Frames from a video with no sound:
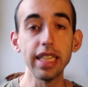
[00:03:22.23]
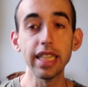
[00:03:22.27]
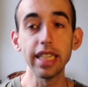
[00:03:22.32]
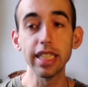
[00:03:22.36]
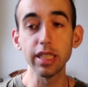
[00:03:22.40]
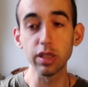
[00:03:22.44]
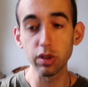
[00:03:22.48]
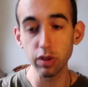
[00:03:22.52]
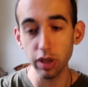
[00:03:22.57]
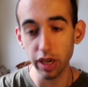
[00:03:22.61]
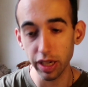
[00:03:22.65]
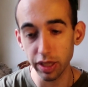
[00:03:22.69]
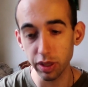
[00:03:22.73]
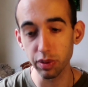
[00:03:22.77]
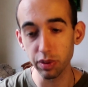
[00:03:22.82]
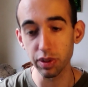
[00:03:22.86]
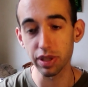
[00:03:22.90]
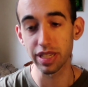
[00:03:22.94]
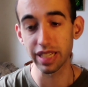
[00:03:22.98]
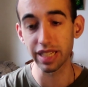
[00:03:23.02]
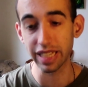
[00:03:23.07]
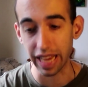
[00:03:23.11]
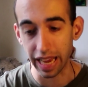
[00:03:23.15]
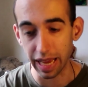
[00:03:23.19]
he's trying to
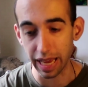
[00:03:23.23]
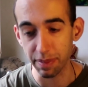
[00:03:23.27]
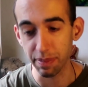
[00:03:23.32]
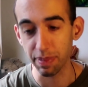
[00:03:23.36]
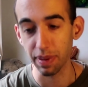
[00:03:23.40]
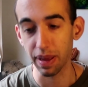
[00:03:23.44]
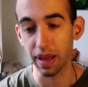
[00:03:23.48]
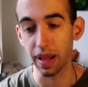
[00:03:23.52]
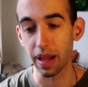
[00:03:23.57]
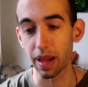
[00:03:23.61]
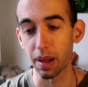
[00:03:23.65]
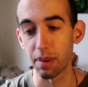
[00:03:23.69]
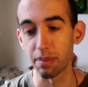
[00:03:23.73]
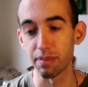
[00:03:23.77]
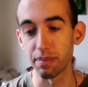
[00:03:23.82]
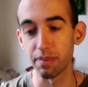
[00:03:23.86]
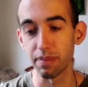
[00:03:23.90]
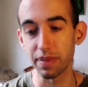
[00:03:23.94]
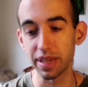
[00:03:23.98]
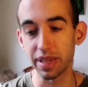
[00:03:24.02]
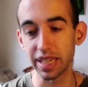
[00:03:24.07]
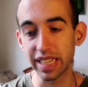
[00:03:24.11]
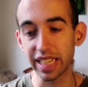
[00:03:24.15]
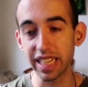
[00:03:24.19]
escape.
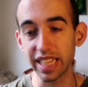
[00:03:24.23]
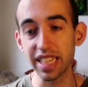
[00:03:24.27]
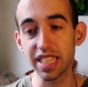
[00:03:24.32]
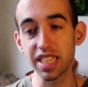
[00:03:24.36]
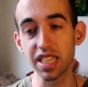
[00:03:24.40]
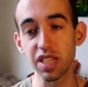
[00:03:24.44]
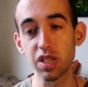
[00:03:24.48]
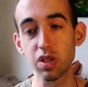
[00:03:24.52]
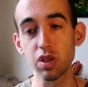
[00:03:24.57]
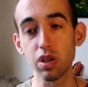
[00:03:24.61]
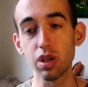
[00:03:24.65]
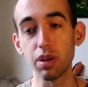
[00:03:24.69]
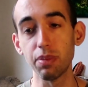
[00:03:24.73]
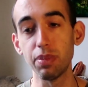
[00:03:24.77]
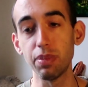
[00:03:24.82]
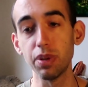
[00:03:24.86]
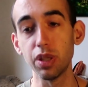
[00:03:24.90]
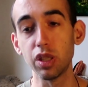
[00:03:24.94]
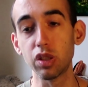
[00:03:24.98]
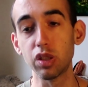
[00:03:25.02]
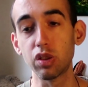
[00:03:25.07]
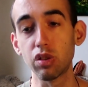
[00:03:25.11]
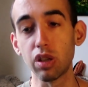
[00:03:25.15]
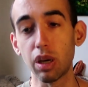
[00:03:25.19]
He gets into a bit
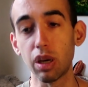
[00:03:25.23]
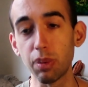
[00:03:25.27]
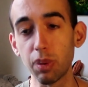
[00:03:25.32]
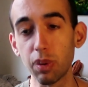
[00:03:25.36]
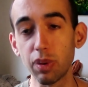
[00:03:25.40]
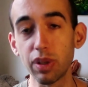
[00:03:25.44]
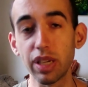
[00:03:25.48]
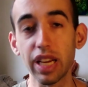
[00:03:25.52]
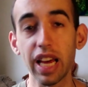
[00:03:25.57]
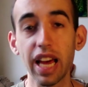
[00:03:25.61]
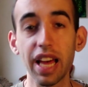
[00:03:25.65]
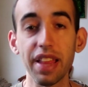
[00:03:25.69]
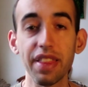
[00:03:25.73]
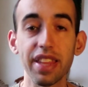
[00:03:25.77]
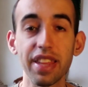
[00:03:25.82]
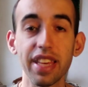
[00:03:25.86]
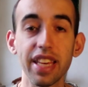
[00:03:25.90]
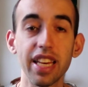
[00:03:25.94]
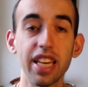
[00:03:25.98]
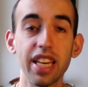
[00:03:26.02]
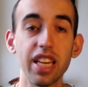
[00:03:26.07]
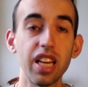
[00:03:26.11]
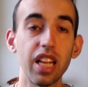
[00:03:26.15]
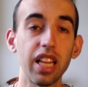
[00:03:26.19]
of trouble down
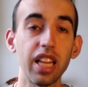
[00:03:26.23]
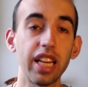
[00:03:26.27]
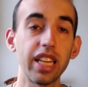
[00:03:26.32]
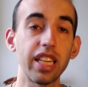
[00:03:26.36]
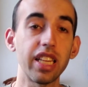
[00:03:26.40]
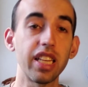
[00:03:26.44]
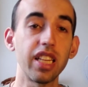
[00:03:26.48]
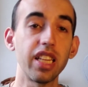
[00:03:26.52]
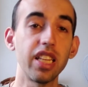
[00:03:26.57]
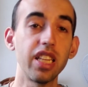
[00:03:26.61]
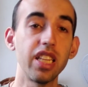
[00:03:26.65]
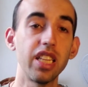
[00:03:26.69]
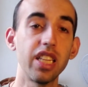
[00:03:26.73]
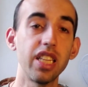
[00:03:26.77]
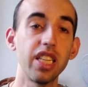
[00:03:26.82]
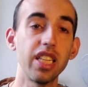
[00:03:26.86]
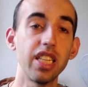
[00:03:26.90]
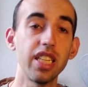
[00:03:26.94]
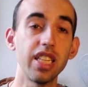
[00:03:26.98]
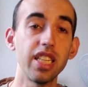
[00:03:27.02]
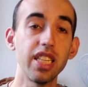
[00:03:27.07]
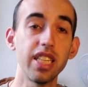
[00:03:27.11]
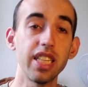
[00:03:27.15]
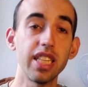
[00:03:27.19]
there.
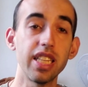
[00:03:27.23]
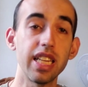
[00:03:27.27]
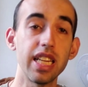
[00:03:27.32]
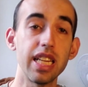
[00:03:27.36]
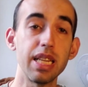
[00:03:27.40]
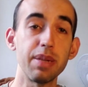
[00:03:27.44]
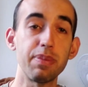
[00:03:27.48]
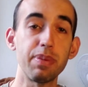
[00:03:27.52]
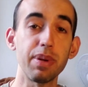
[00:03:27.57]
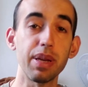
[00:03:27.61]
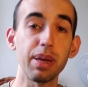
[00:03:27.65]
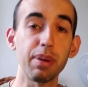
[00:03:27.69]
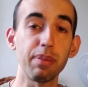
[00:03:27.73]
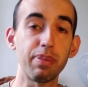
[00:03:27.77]
He's